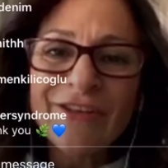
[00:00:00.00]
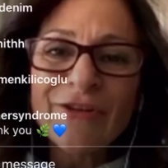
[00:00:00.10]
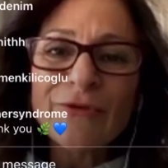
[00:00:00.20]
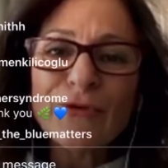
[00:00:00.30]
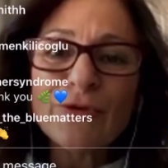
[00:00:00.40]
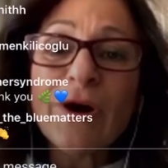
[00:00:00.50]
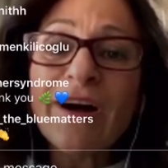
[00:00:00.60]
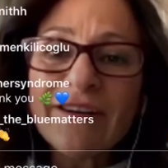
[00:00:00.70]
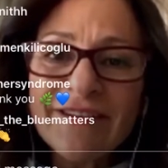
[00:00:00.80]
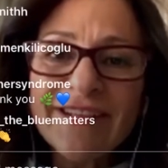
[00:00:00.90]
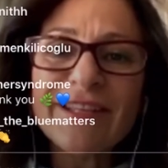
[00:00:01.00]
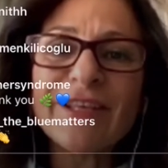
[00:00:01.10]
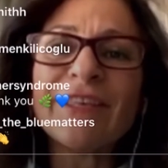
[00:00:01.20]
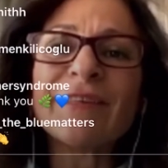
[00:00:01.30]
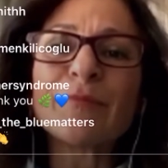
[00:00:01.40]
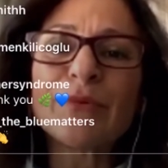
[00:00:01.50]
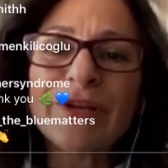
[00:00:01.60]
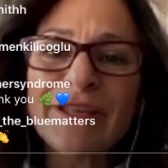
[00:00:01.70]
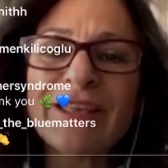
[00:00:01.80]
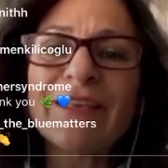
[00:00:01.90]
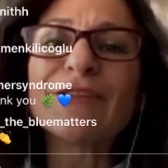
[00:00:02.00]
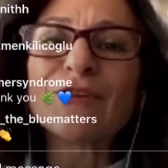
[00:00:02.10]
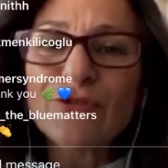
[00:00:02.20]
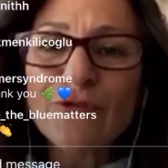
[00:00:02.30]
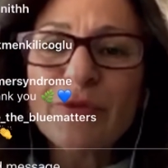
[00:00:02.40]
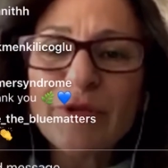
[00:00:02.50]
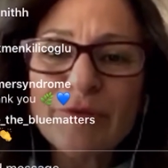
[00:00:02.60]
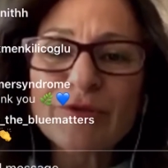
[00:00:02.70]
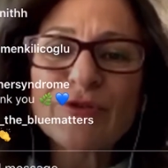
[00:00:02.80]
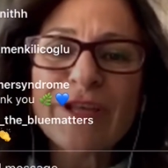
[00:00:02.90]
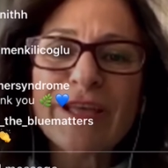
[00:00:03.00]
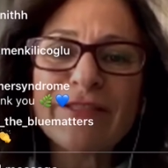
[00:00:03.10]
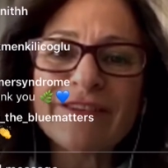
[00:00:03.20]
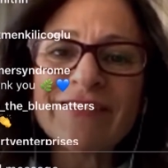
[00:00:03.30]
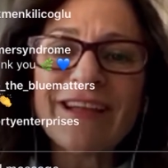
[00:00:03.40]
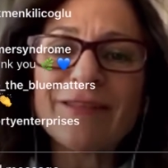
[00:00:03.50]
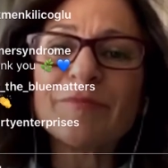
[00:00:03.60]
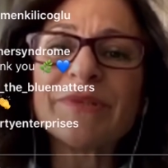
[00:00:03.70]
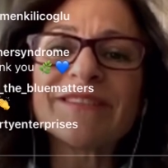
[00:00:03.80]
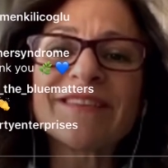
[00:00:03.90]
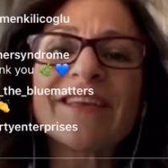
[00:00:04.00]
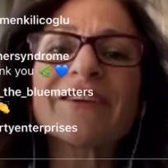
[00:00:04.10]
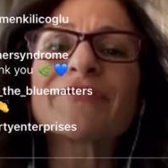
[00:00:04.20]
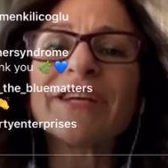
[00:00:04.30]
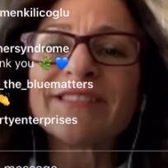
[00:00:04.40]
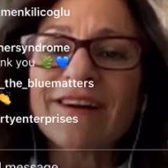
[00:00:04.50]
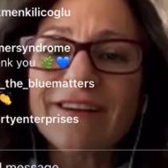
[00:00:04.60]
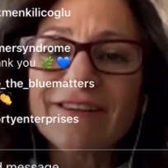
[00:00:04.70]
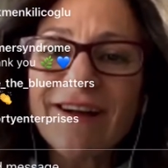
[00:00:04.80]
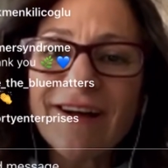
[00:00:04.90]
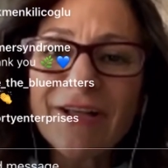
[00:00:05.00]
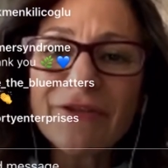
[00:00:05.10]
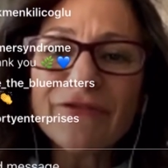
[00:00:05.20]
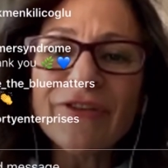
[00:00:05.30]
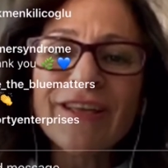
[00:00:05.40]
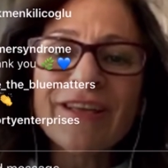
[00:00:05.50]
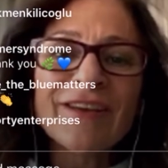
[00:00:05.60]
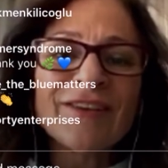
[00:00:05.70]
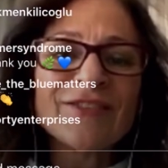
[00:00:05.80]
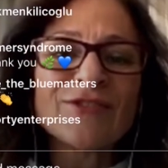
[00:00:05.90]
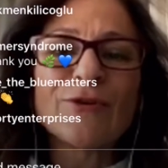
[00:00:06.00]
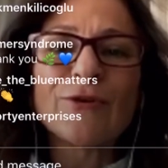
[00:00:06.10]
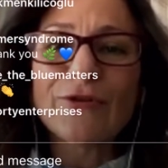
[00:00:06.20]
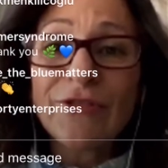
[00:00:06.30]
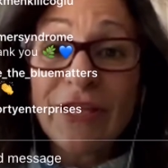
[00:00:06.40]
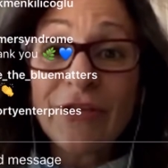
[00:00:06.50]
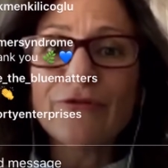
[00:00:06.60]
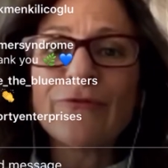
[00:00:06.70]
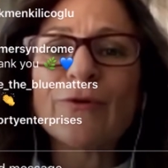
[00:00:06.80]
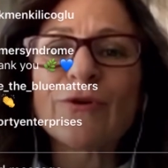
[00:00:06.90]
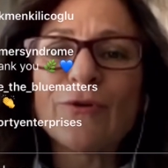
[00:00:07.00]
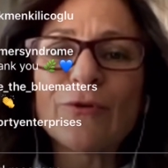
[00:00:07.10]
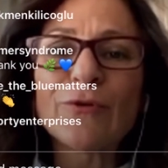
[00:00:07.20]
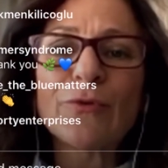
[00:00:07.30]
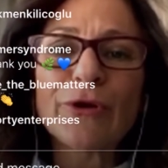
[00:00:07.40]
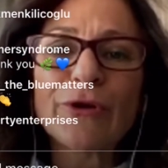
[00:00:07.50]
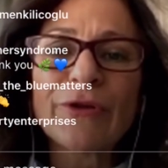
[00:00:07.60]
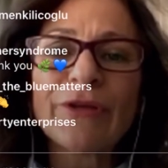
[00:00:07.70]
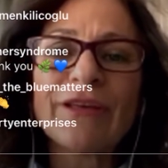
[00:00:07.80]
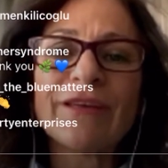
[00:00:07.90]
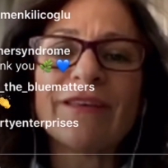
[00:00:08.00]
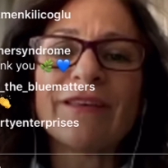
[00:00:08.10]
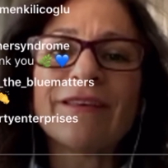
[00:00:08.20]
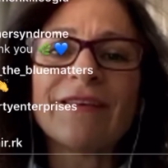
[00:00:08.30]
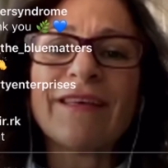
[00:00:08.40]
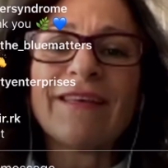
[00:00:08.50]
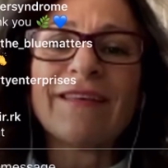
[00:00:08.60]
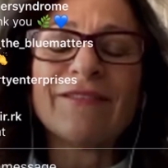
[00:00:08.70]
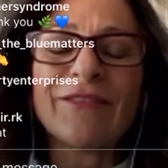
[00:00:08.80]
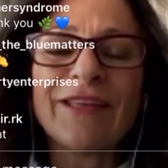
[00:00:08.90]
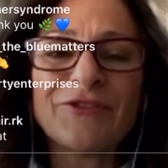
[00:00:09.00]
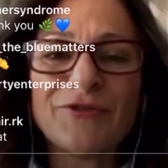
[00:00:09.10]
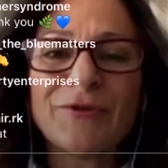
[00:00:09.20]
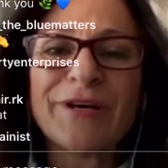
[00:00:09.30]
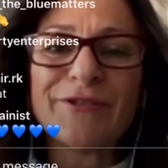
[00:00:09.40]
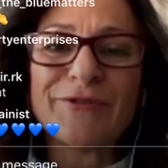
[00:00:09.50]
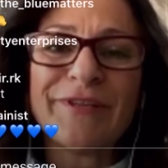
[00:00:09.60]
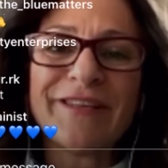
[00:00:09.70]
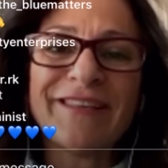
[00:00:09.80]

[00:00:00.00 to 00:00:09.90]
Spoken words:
You are really bringing a lot of people together and building a great archive. So thank you for all the work that you are doing.